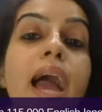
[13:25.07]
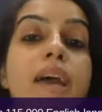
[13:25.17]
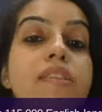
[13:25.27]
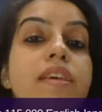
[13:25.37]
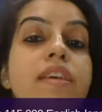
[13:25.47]

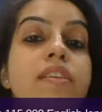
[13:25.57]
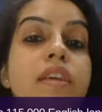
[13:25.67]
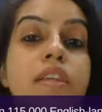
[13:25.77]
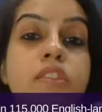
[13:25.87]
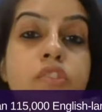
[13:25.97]
has
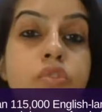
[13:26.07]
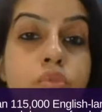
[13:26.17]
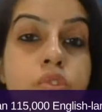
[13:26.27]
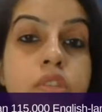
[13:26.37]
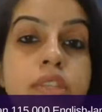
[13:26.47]
its
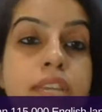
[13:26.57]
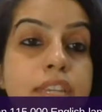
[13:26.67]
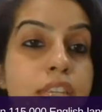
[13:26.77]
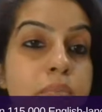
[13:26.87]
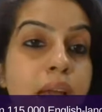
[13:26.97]
roots
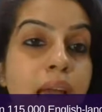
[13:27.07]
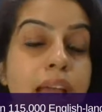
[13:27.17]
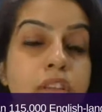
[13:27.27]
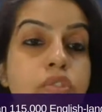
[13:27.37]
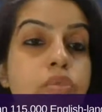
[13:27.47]
dating
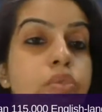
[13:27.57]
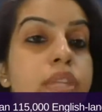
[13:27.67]
back to